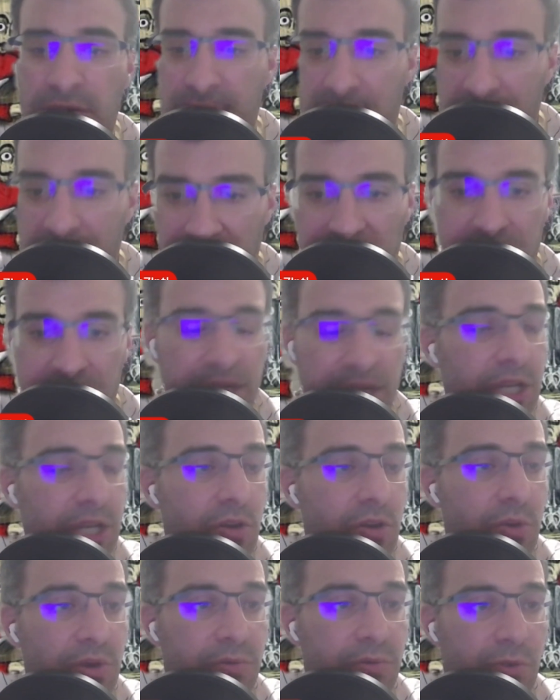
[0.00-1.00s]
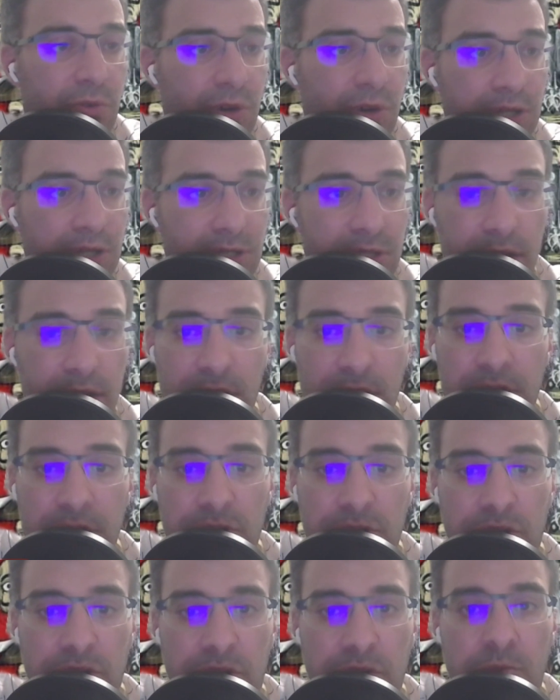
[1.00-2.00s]
everything going for us.
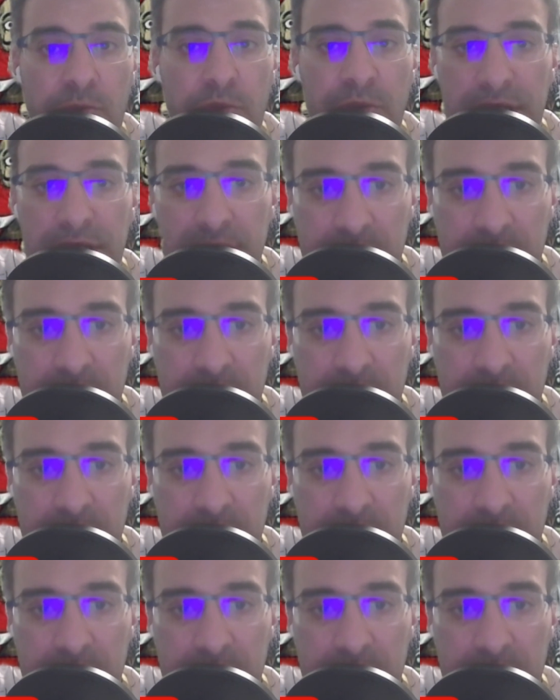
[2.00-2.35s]
So we need to